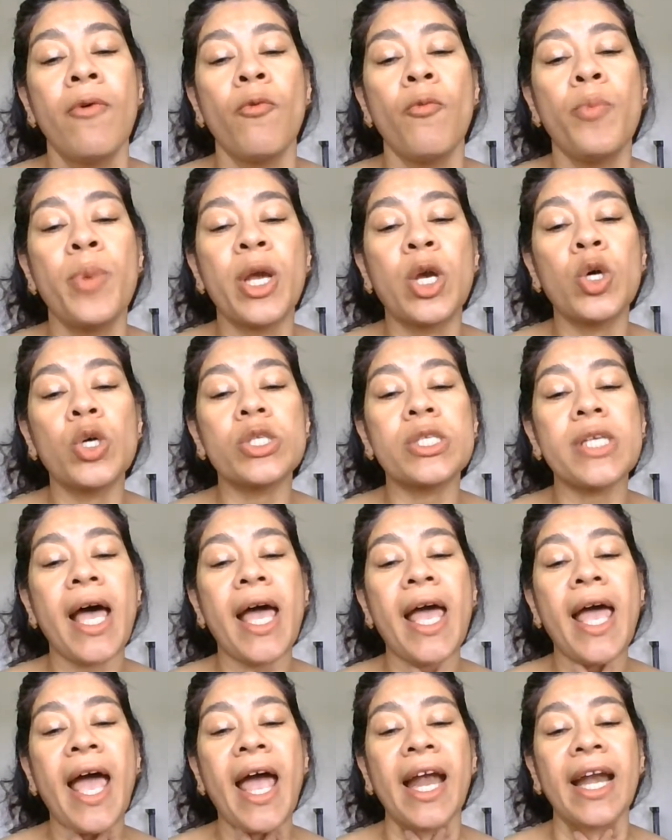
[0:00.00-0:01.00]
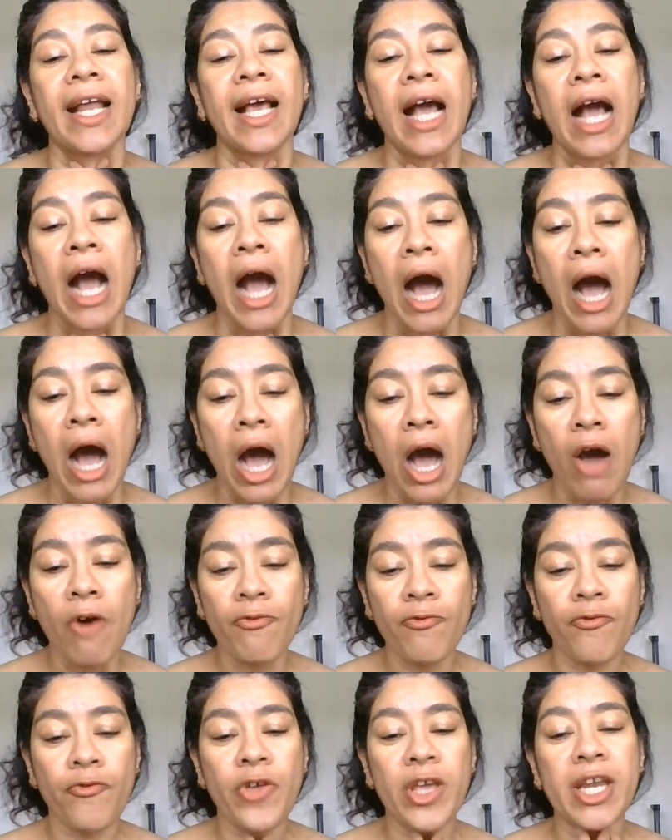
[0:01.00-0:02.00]
because I had
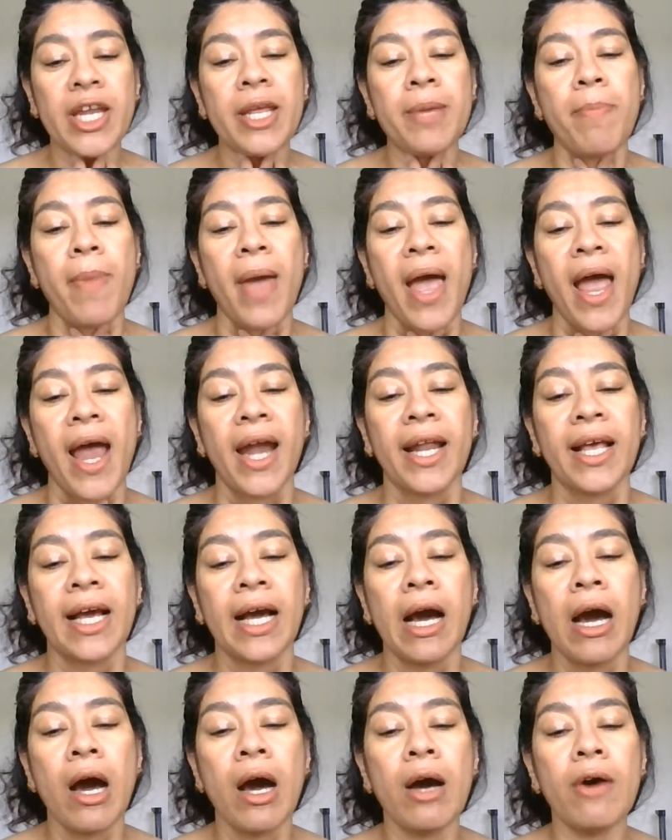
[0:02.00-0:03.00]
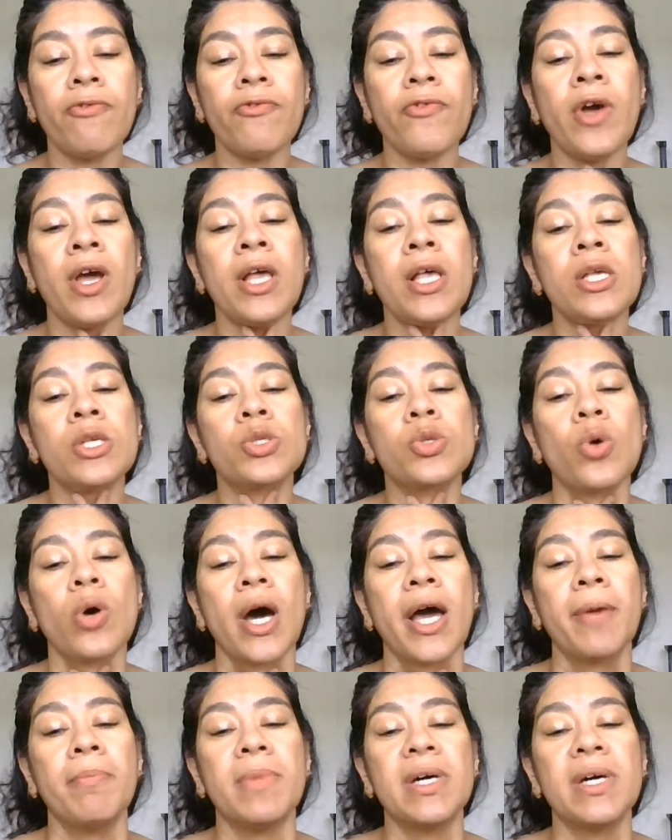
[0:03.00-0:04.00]
cough, very bad cough. So
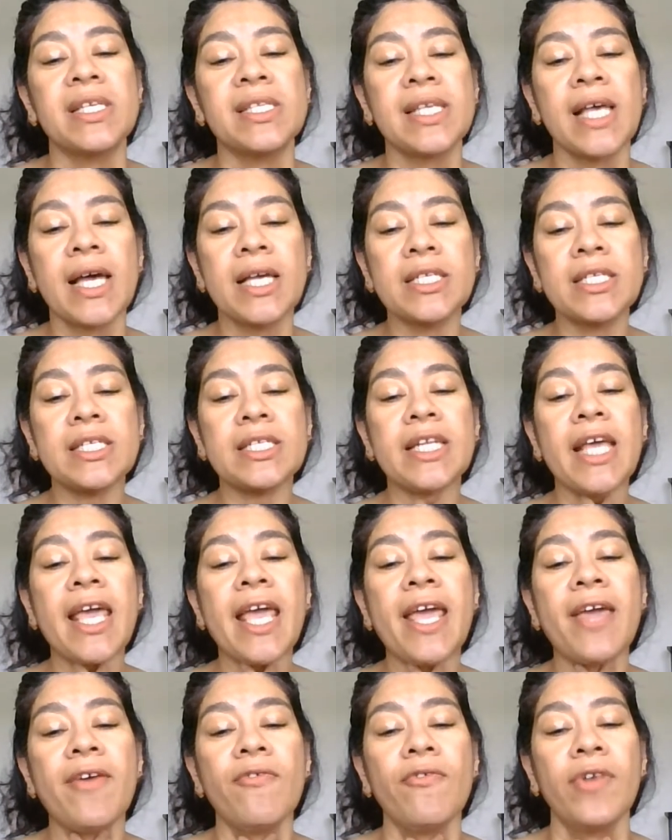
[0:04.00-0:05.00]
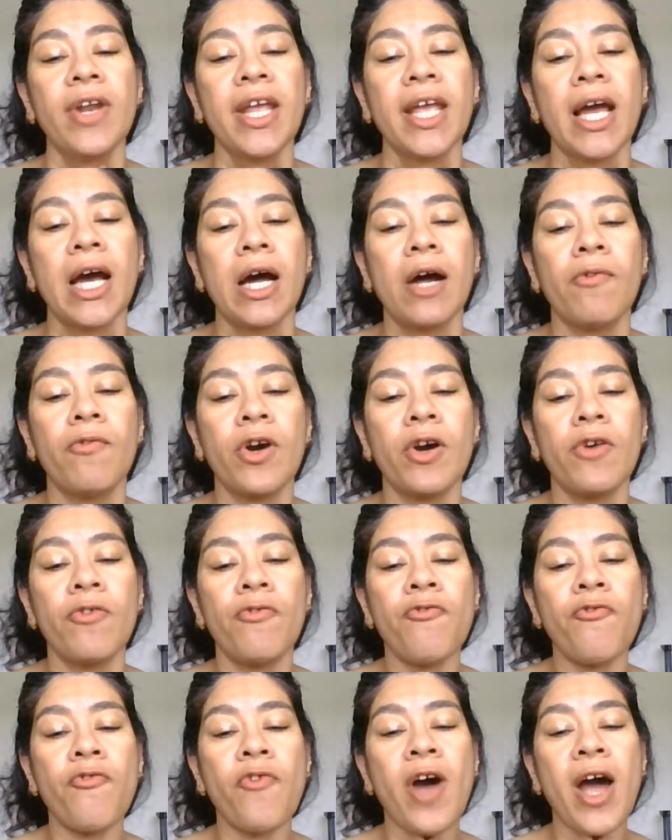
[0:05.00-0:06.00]
I massaged every hour
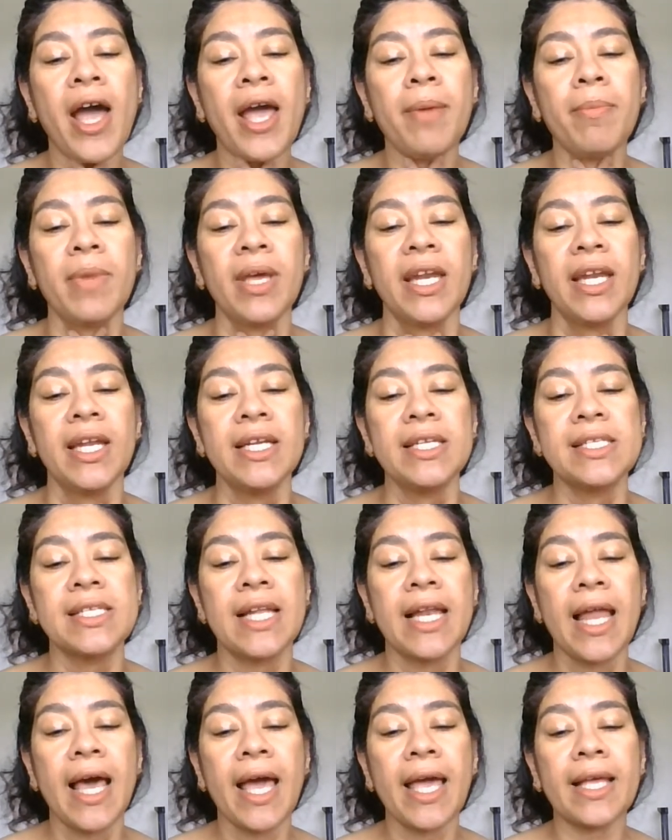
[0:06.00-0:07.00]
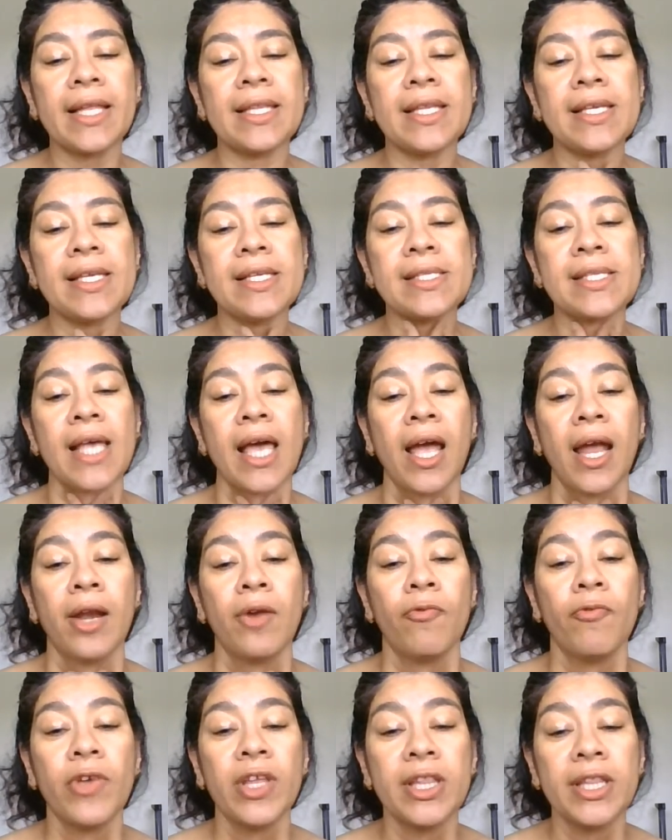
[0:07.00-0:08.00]
5 minutes like this,
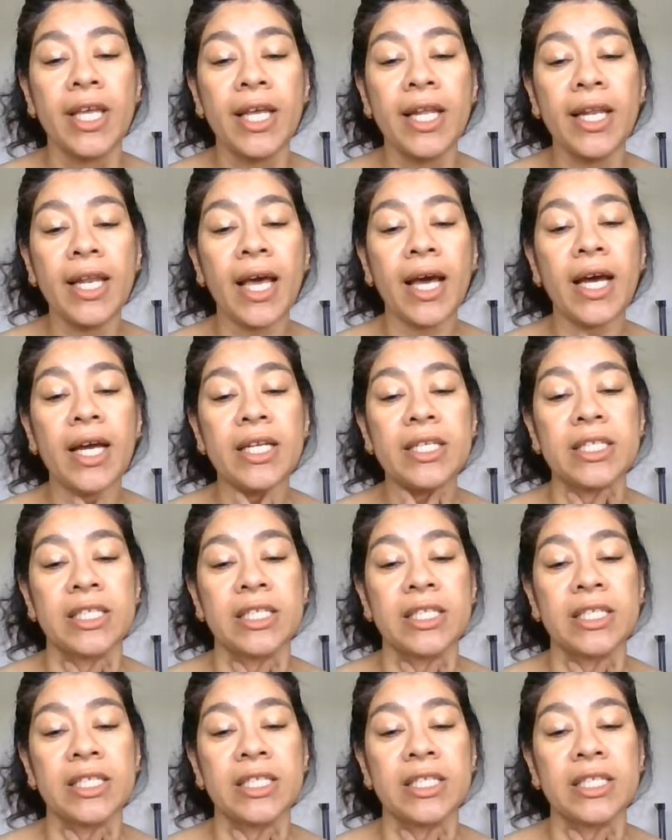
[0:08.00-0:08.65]
and within a